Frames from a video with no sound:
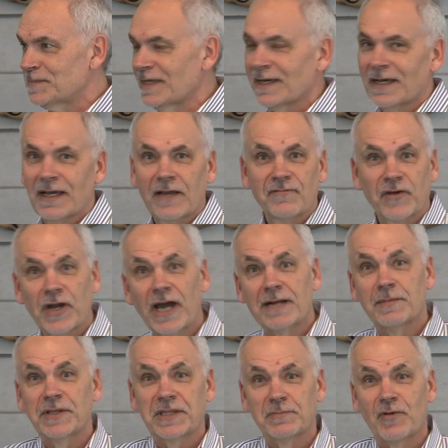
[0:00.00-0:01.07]
I forgot
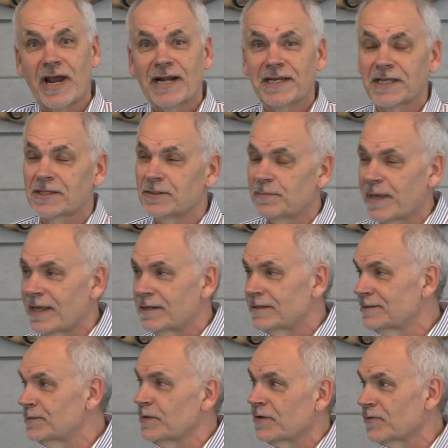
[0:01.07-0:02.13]
about the practical
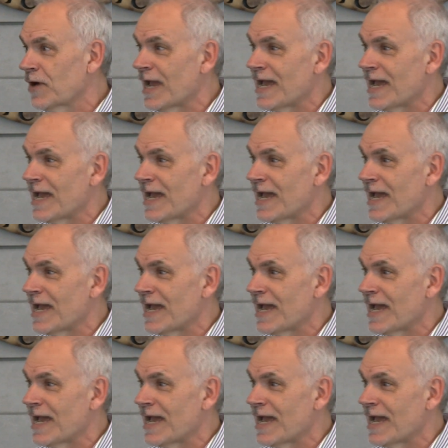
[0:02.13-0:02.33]
bent, whoever